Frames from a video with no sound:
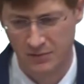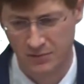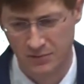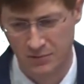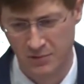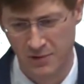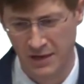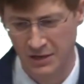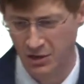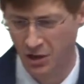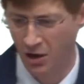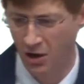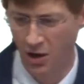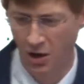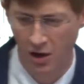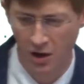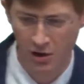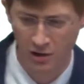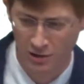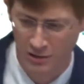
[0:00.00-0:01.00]
throughout
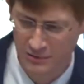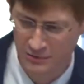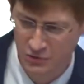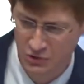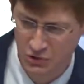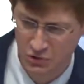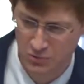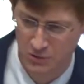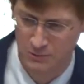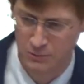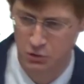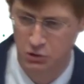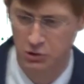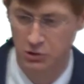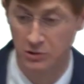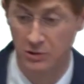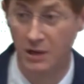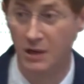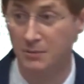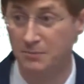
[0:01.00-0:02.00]
all of
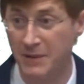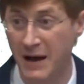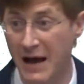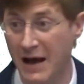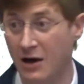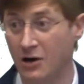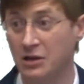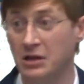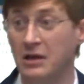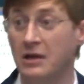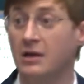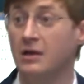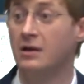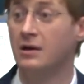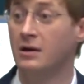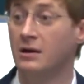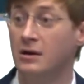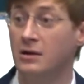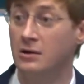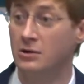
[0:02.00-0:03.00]
Scripture about
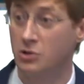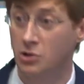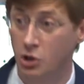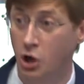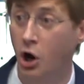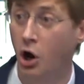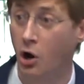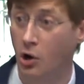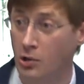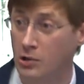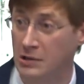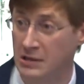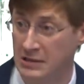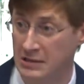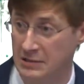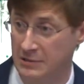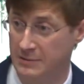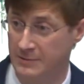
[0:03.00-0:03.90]
calling.